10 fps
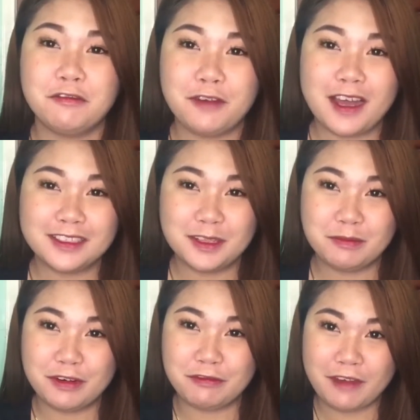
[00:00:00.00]
Fact
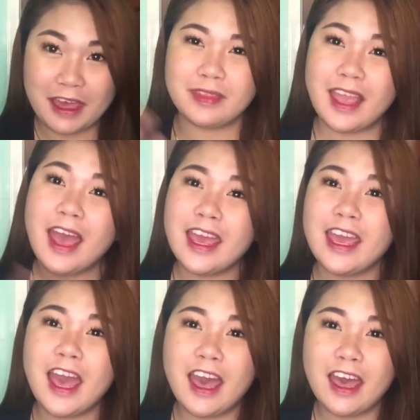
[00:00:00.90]
number 5,
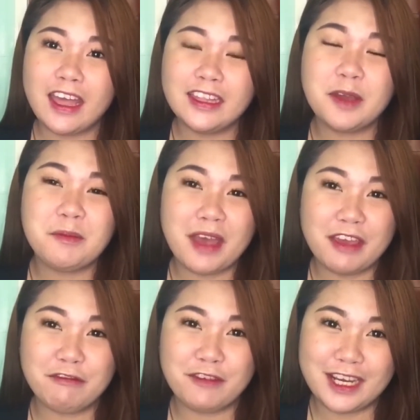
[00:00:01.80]
I had
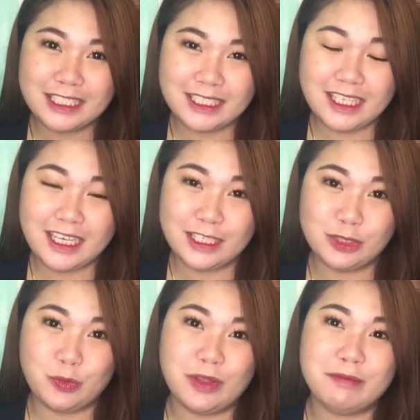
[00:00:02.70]
my first
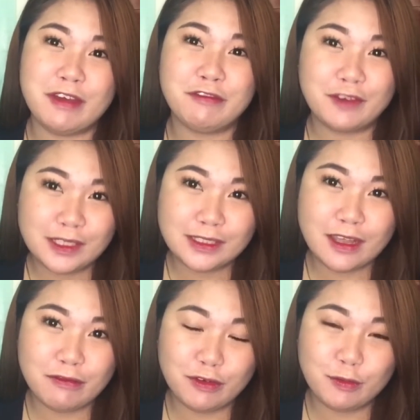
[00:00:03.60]
kiss with my first
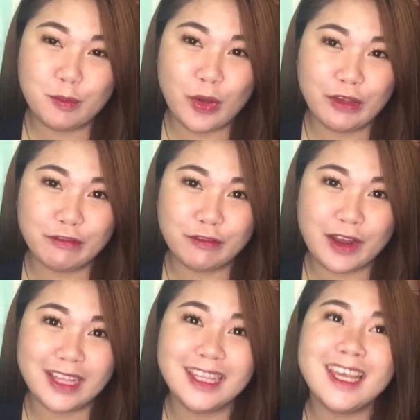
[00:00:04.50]
ever
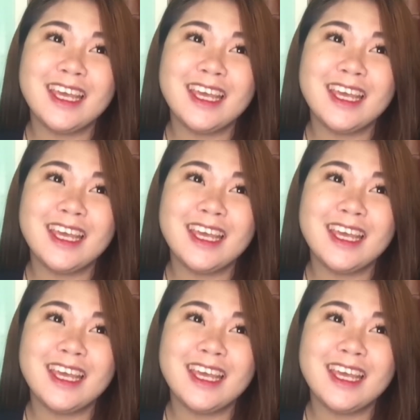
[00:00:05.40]
boyfriend